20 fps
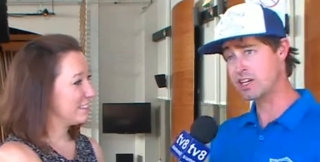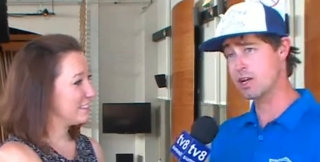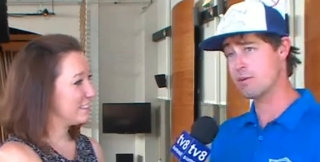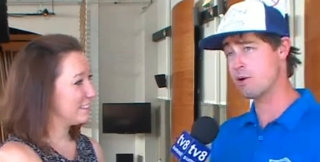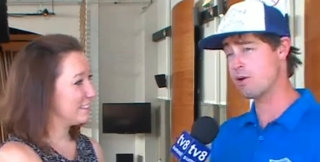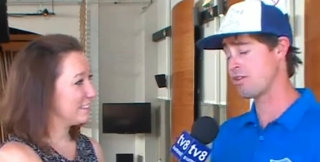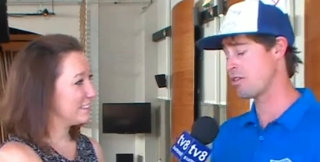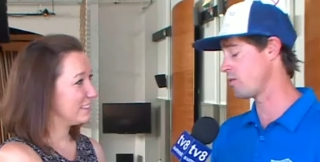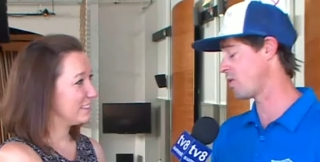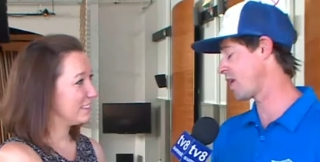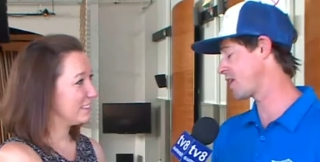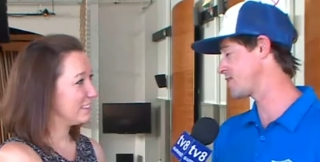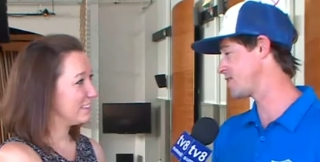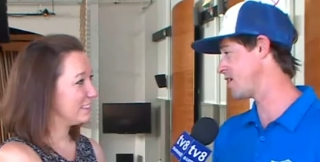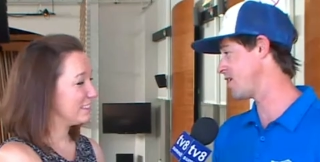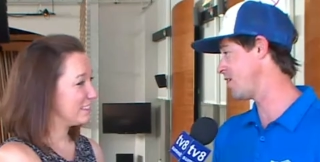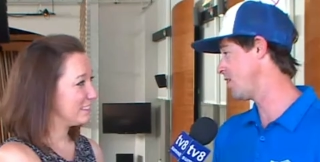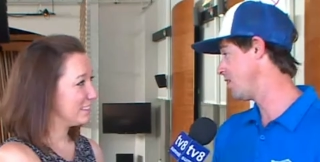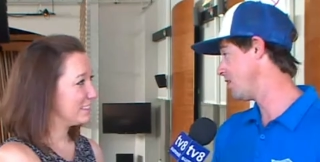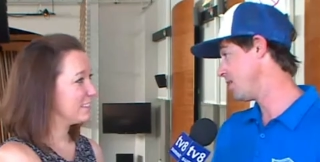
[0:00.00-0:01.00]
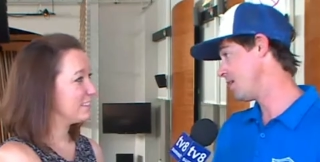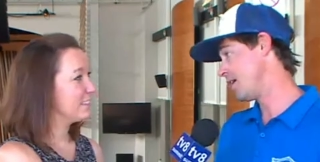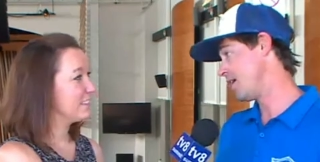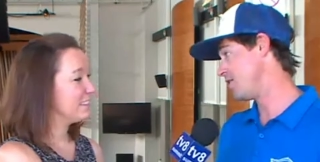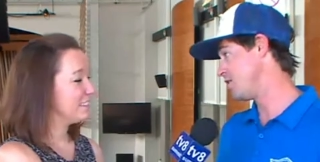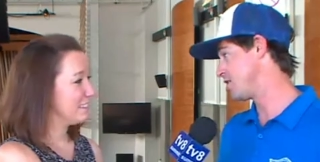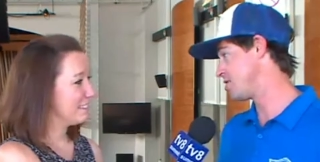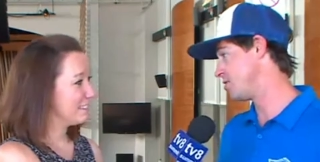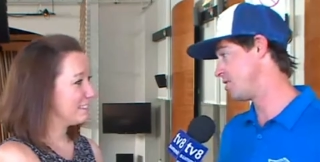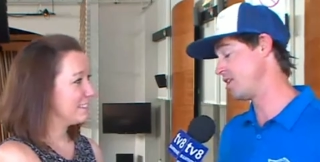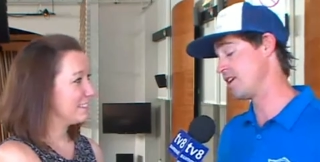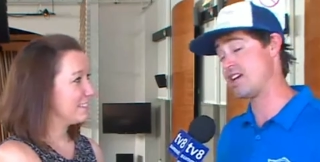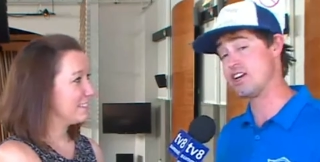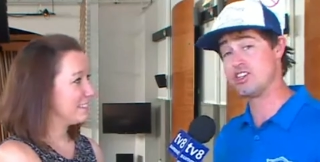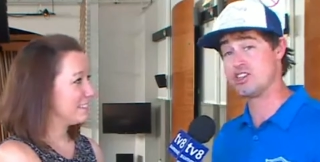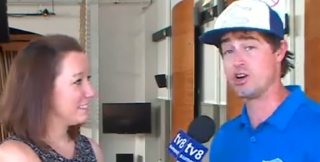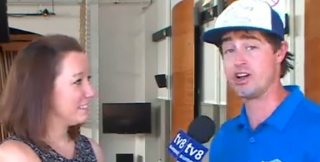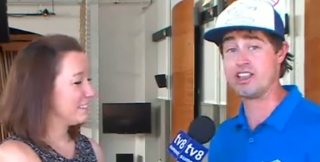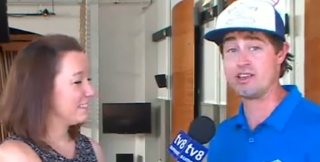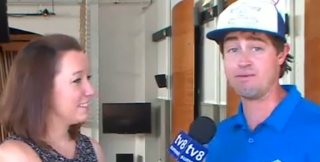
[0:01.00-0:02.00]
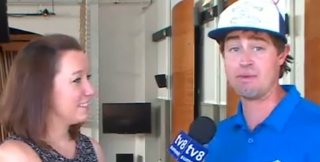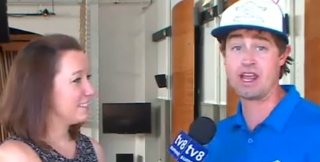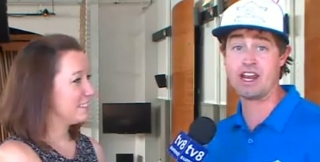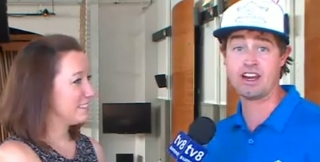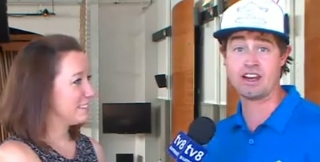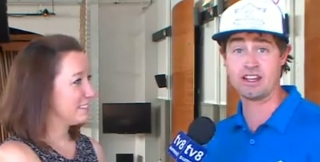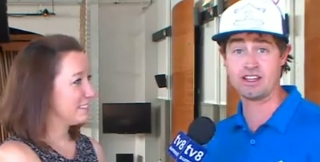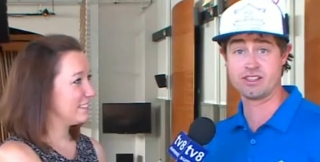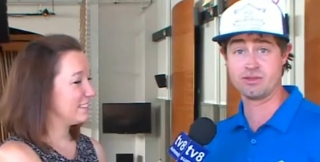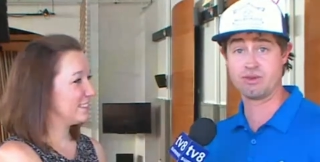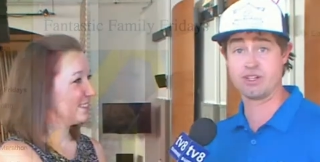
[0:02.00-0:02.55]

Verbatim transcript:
Speaker 1: come over to the rec center and just really enjoy the amenities